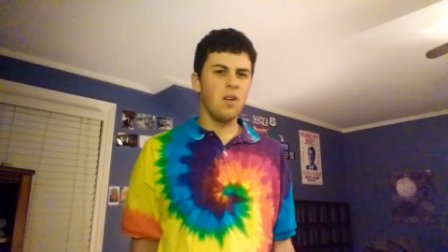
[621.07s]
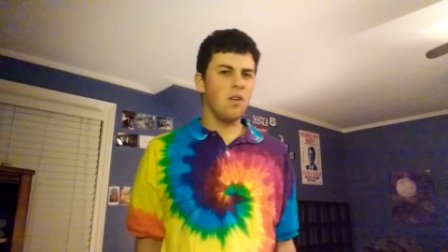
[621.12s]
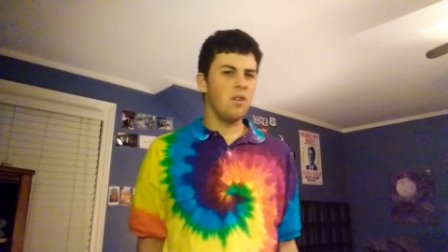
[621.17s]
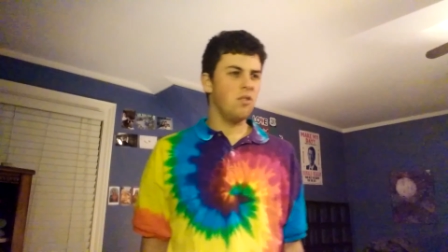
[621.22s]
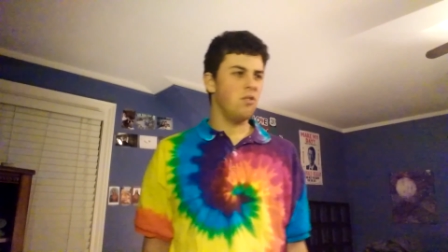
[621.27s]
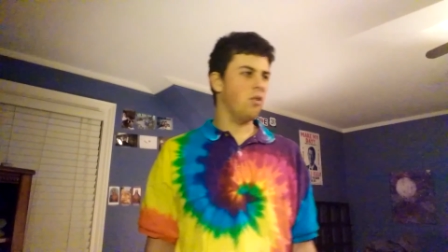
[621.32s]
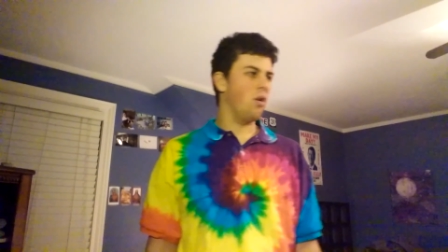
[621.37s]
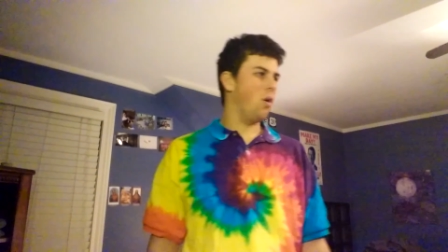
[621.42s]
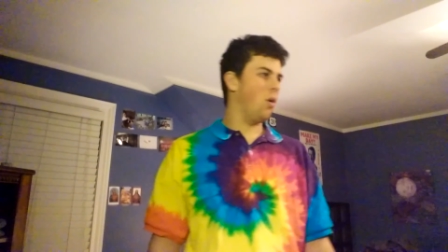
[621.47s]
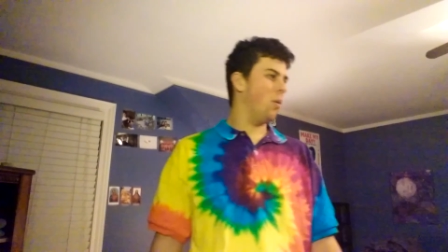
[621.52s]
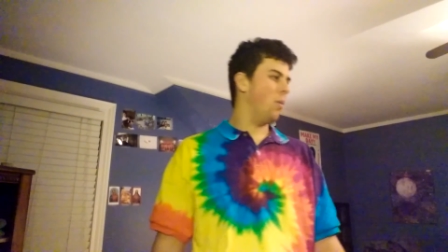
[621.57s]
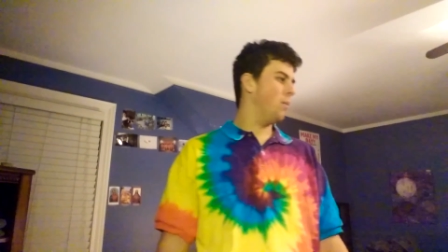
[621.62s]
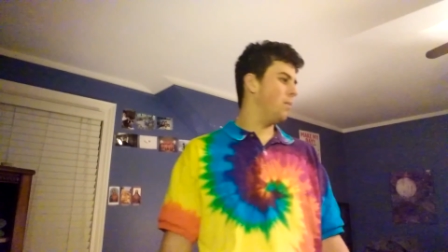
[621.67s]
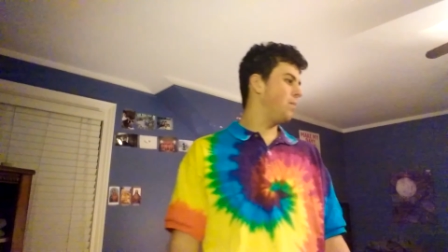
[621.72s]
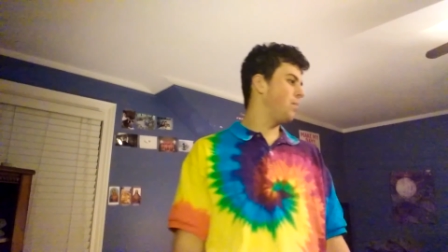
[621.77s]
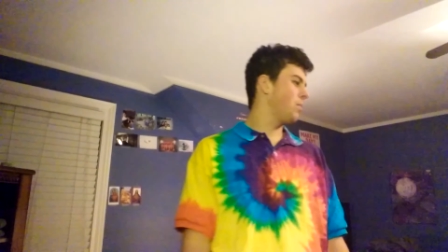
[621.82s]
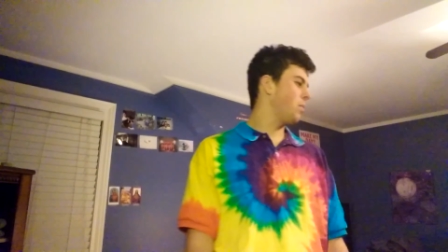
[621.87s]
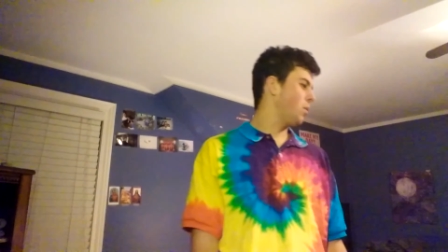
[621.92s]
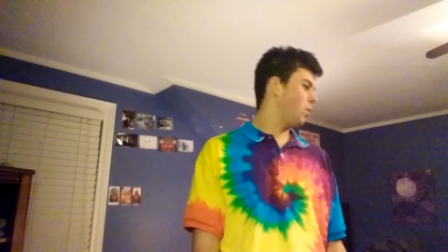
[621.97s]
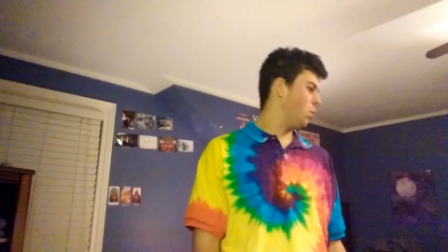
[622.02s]
so
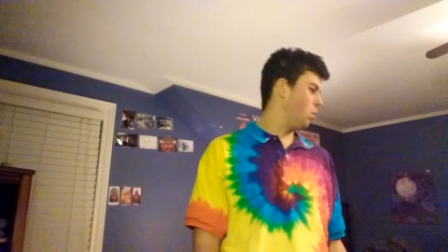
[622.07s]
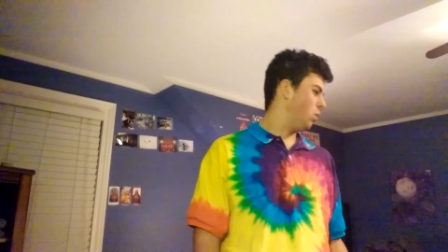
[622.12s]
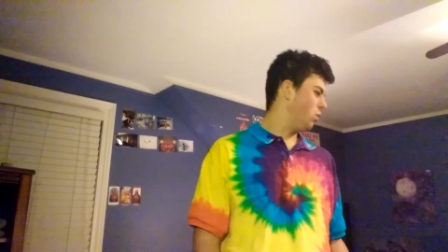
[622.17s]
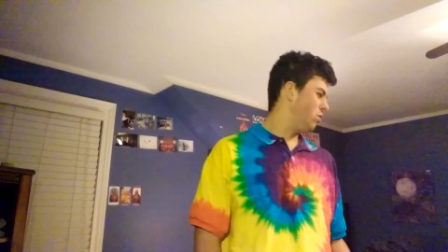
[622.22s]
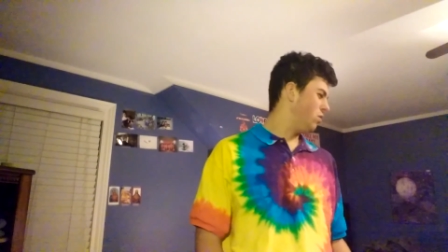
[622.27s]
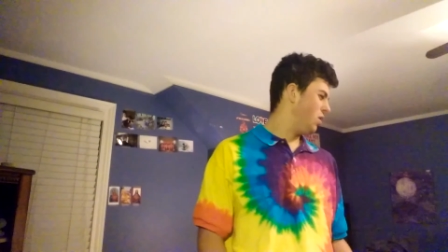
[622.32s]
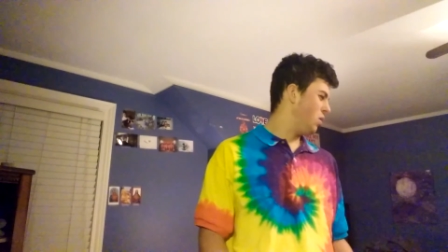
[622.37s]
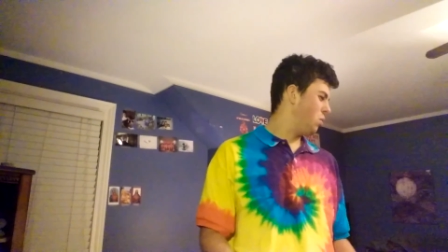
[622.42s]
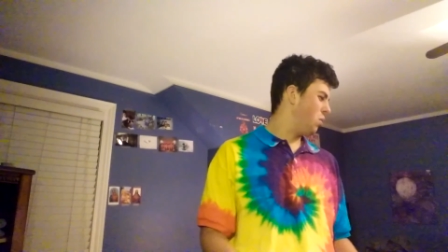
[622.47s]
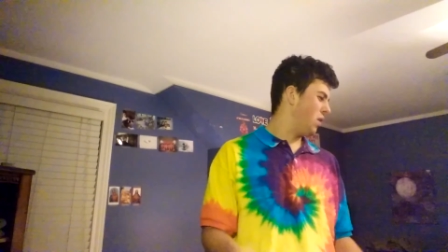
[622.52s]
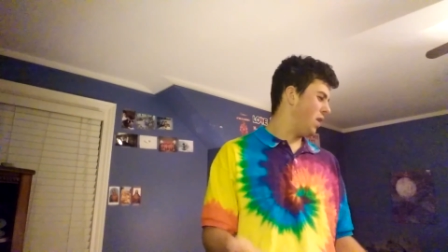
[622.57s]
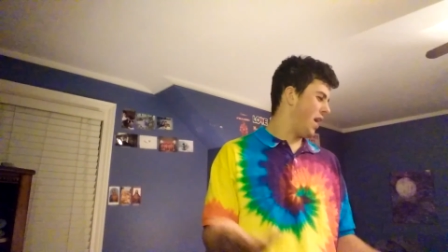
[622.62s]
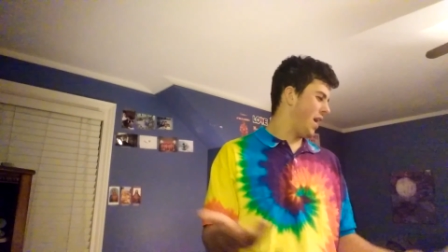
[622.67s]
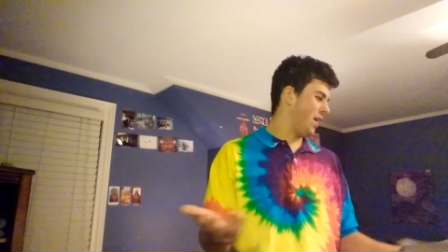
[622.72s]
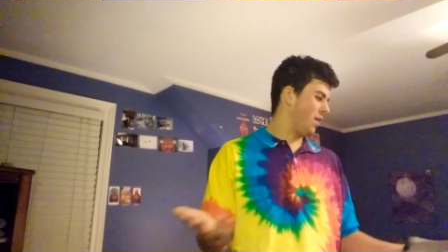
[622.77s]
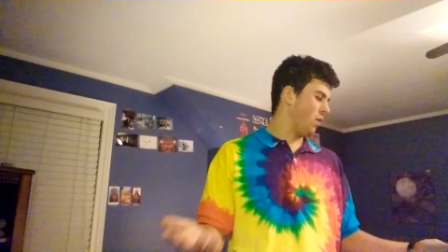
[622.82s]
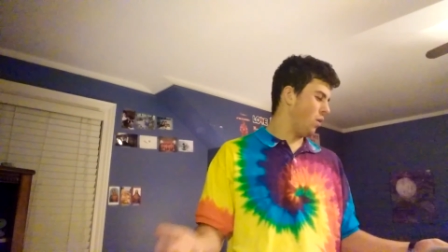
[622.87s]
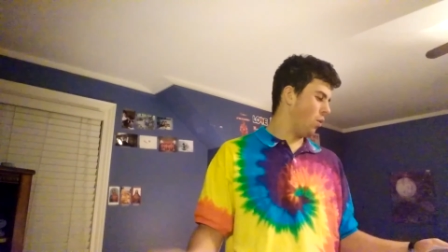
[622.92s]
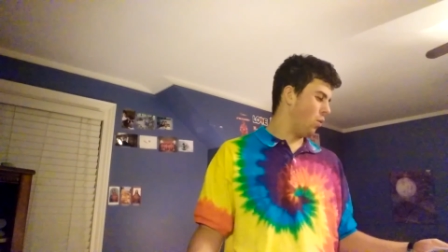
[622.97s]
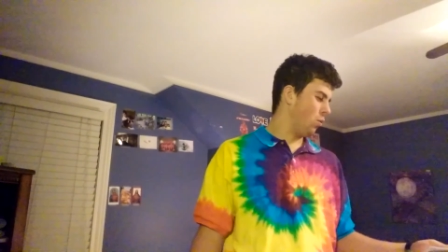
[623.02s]
we'll see where
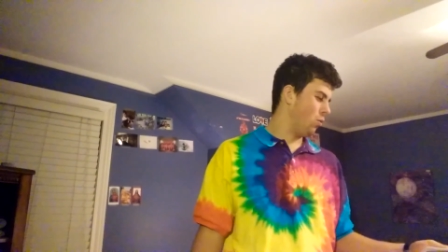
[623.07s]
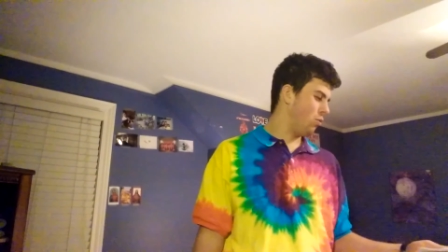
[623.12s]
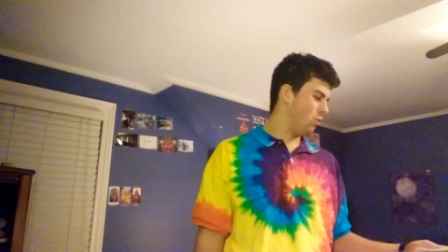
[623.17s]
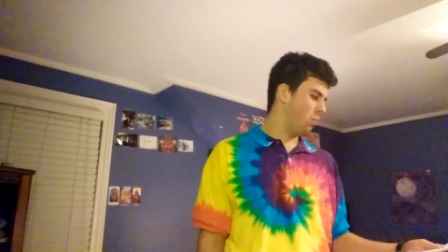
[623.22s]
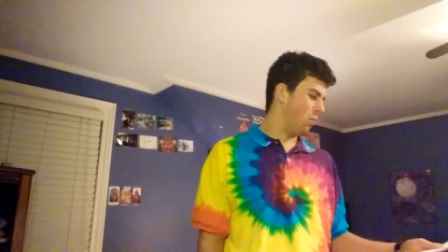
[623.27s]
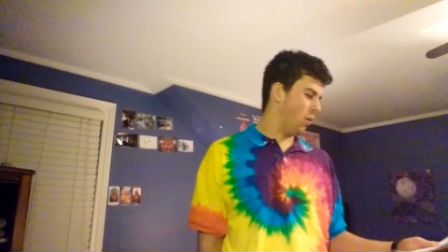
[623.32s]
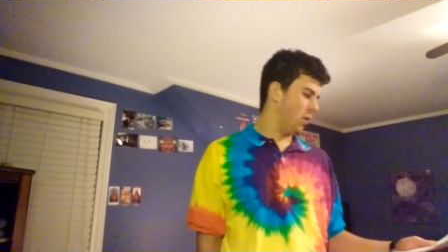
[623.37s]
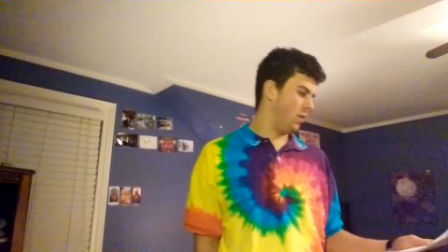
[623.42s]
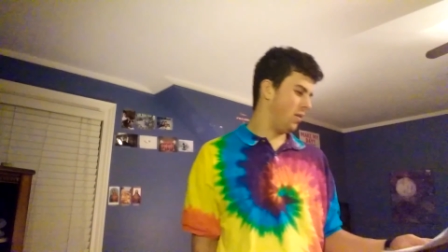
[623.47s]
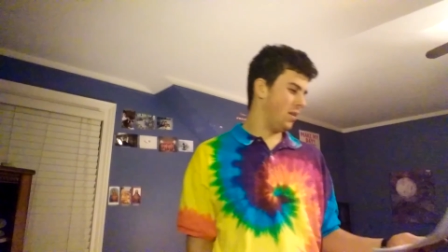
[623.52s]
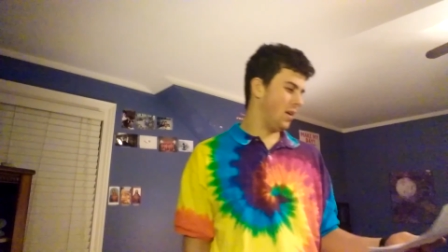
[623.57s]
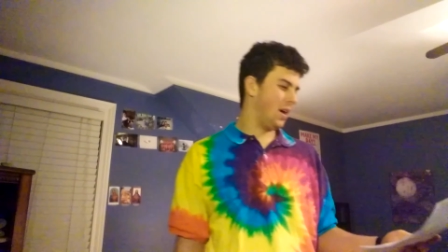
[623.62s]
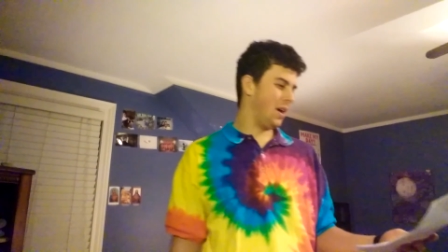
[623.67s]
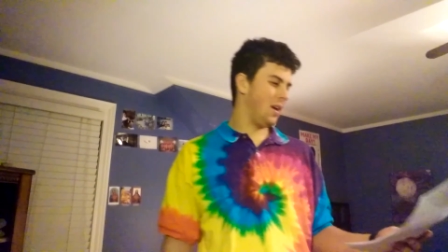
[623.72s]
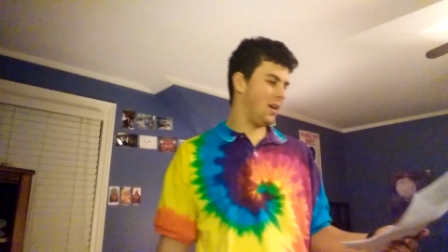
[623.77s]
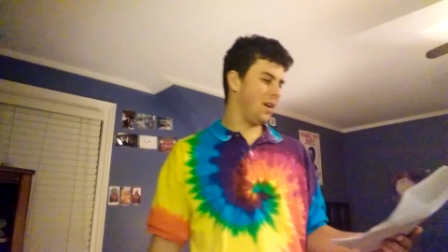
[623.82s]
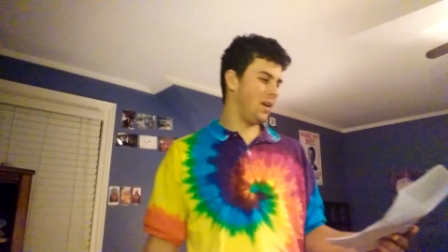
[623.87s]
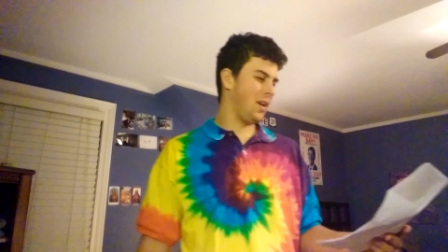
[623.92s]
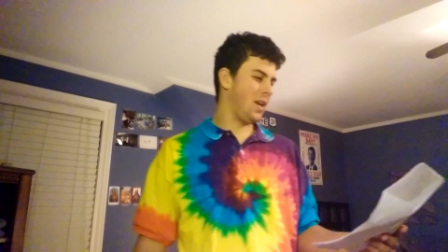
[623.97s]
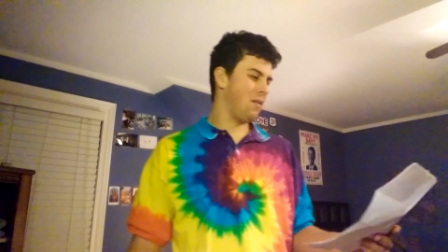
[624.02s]
that goes. But
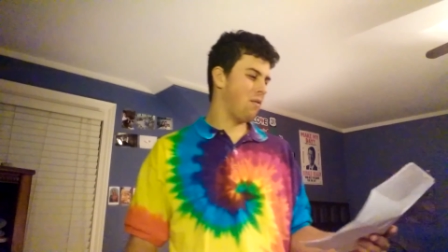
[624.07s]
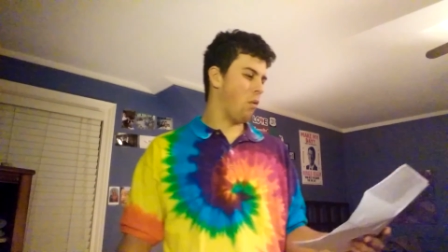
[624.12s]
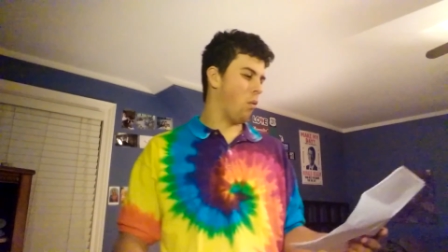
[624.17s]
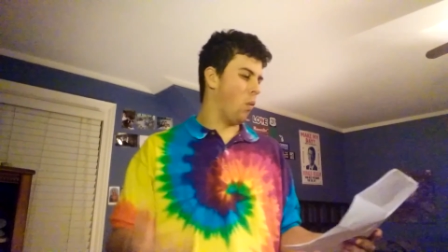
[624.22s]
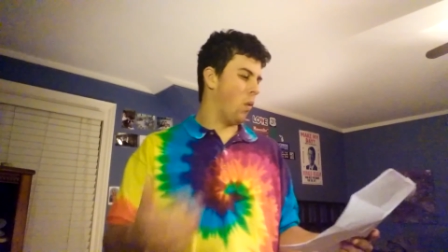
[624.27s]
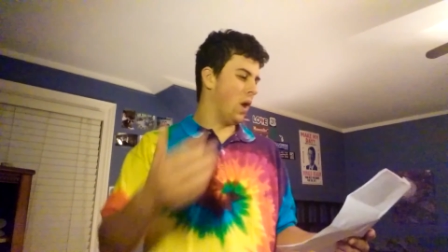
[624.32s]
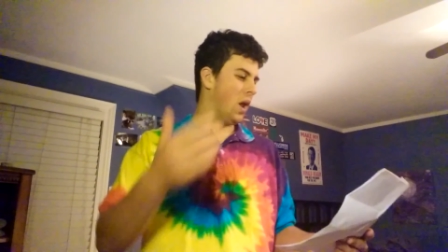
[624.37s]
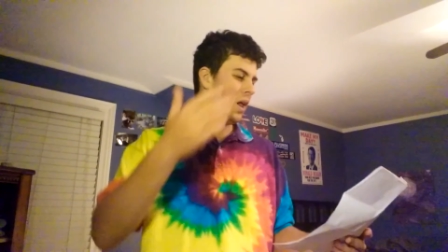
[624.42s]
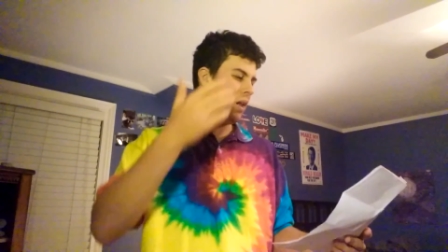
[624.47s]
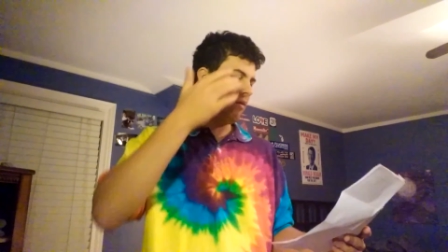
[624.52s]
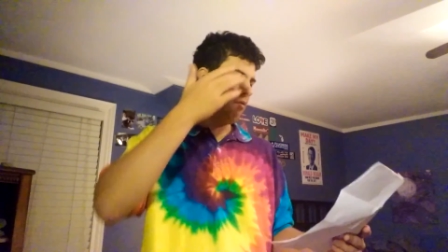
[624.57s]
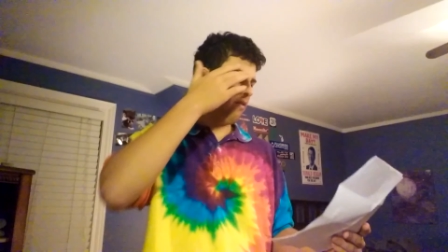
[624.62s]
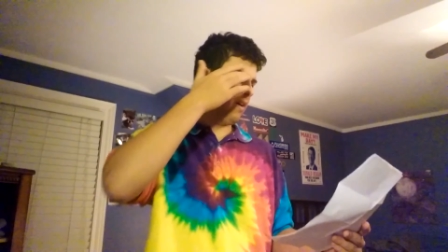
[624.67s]
I, I gave it one out of